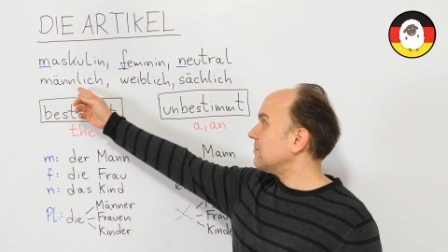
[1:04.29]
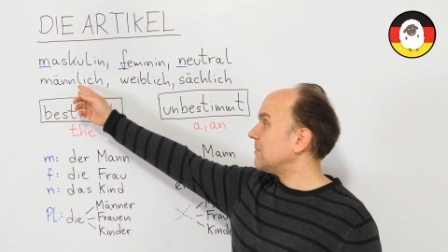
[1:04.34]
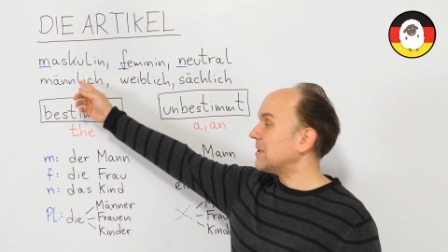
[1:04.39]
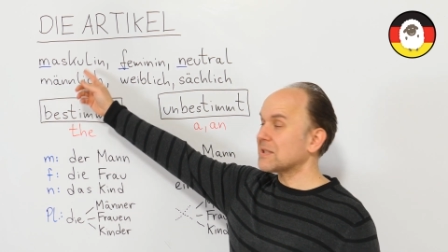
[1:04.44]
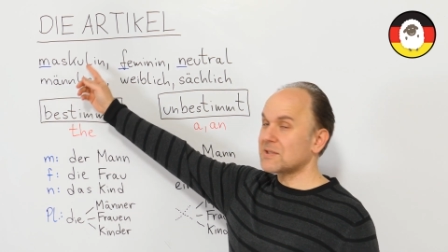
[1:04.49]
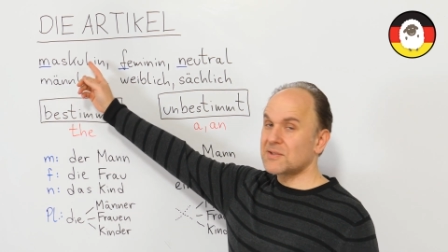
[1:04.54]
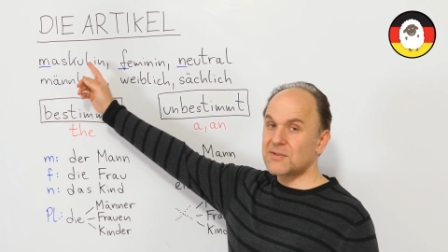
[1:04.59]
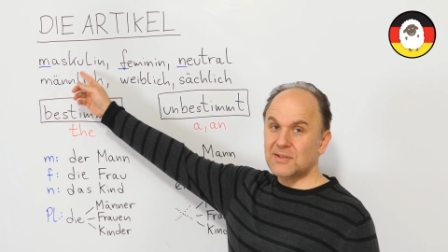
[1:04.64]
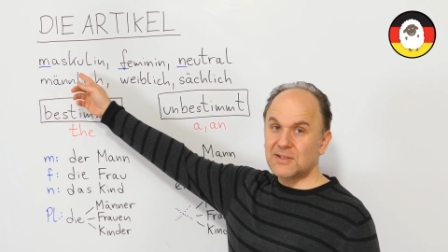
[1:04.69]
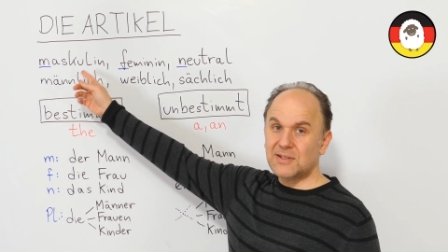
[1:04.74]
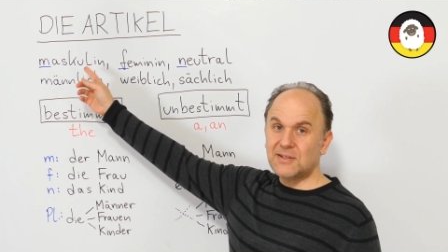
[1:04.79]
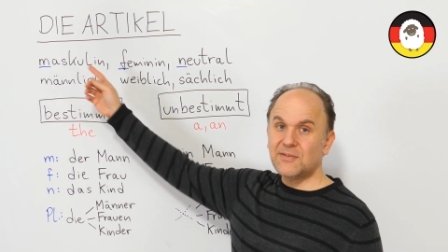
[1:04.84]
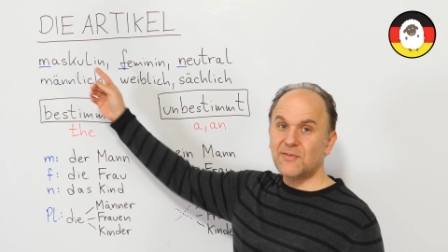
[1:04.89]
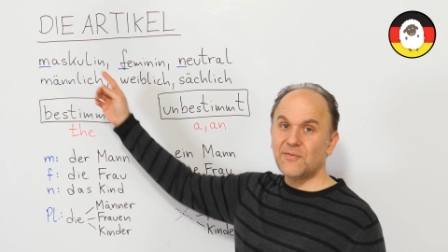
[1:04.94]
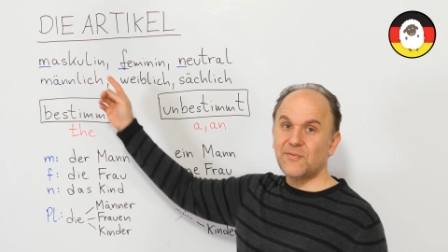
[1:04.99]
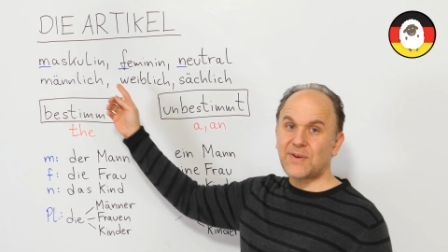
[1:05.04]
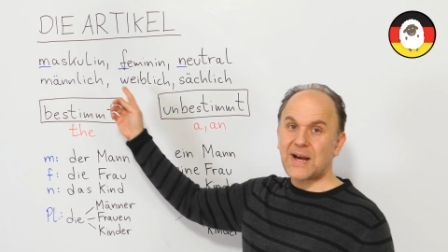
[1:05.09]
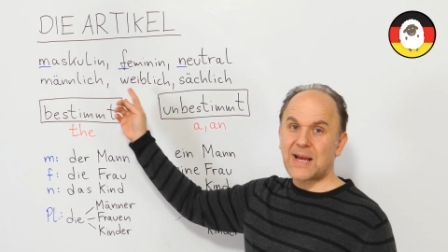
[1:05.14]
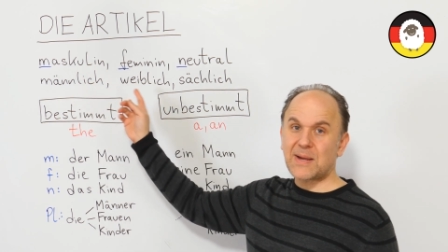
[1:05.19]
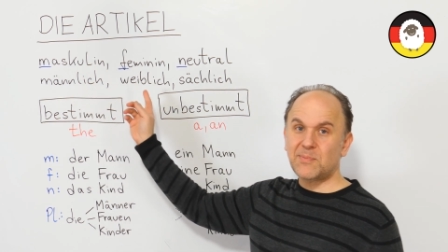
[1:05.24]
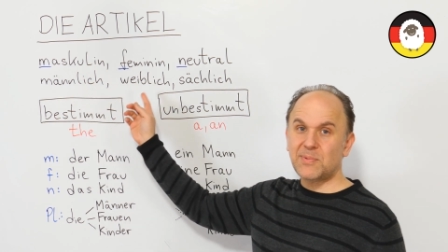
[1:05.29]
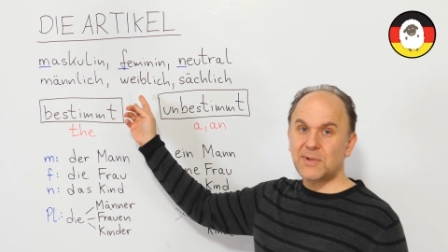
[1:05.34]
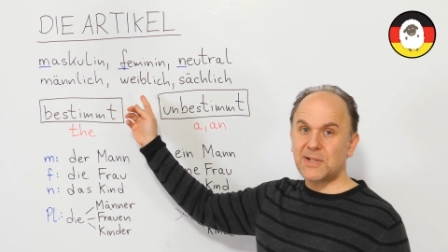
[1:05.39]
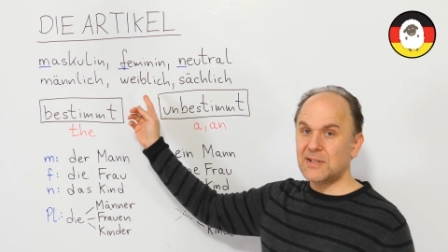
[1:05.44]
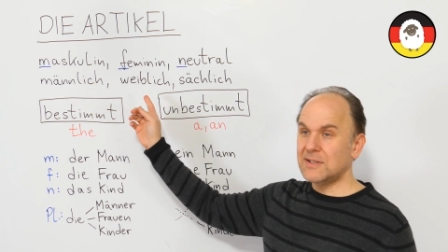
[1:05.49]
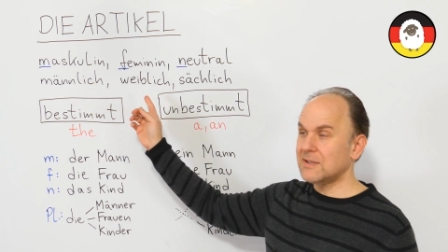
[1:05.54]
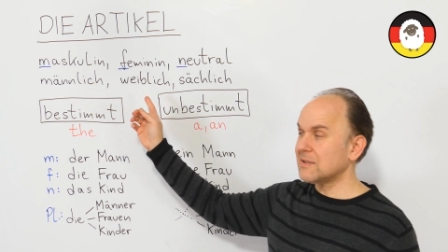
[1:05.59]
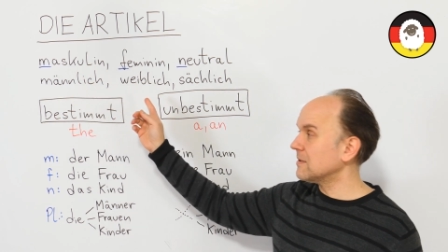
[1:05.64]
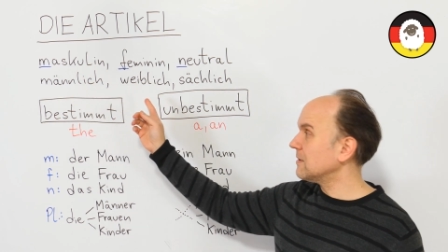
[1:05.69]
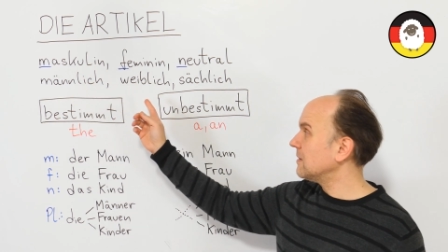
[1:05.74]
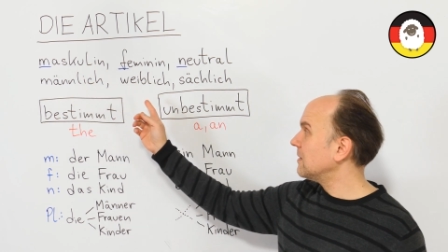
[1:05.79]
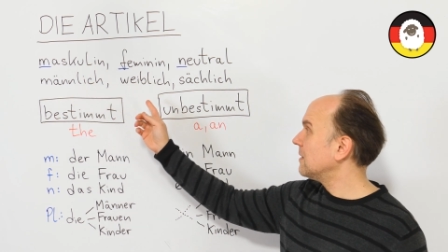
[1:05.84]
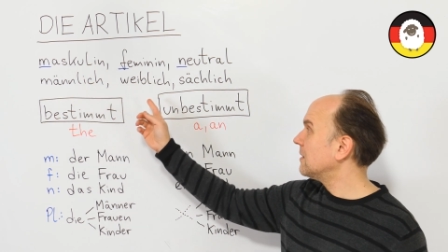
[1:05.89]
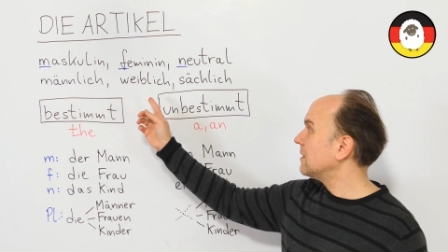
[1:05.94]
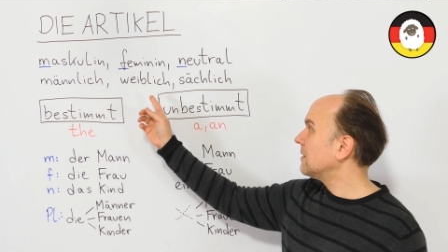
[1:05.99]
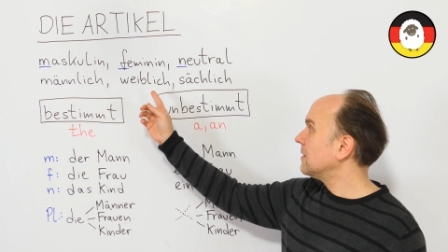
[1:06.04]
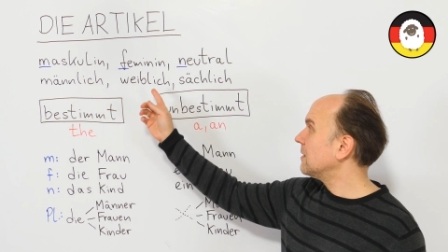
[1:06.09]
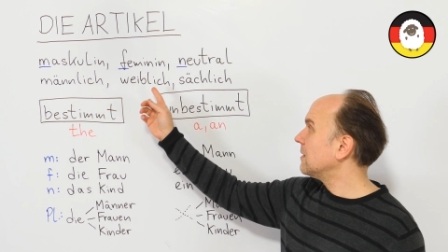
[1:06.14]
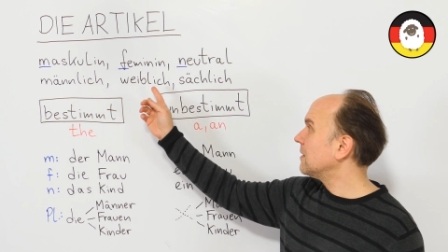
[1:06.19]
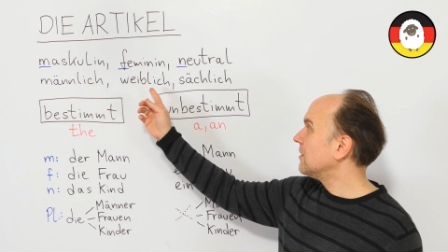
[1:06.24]
masculine, weiblich,
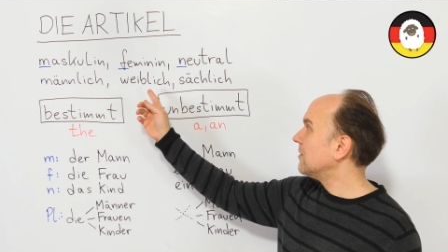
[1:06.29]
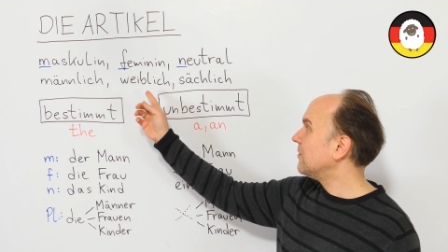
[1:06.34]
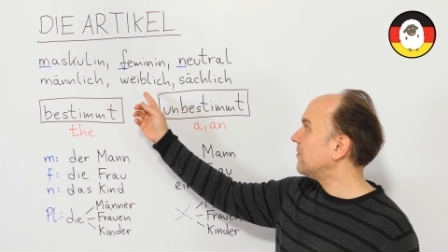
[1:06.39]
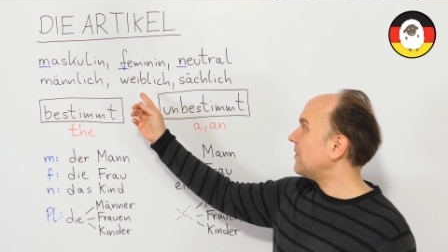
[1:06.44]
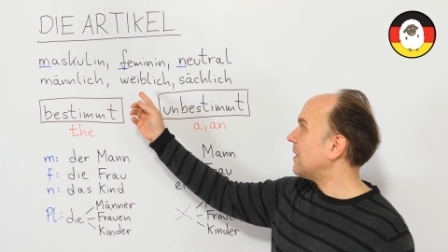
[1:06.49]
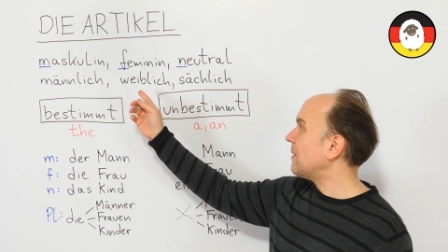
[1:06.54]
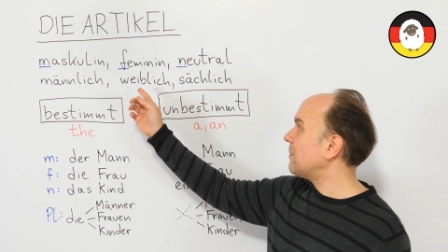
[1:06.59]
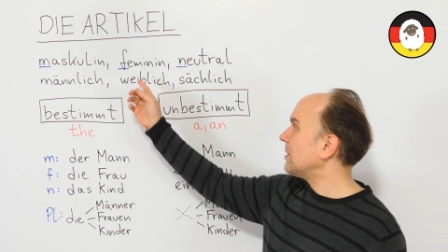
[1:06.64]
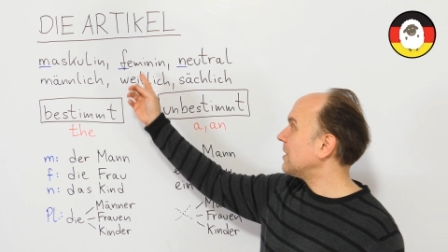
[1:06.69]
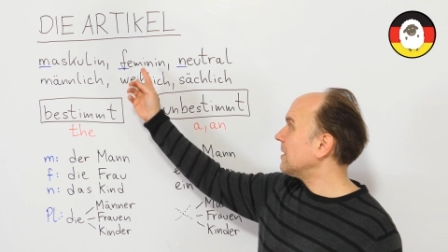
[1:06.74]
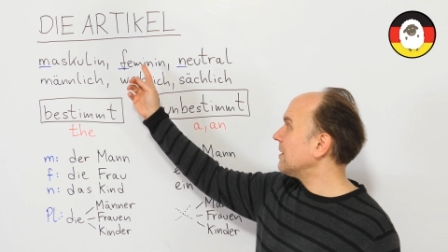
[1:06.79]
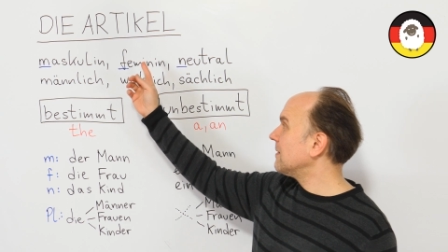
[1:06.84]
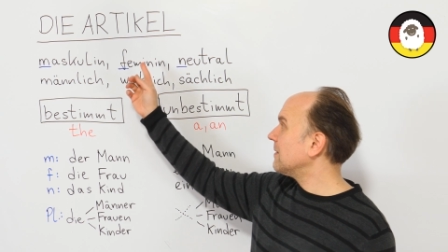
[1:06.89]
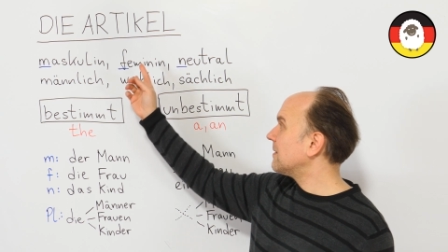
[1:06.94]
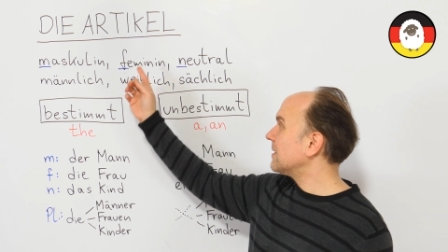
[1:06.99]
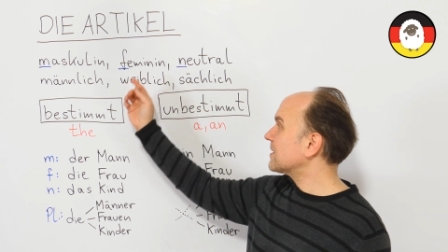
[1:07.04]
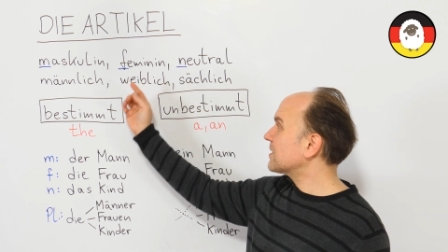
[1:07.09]
feminine.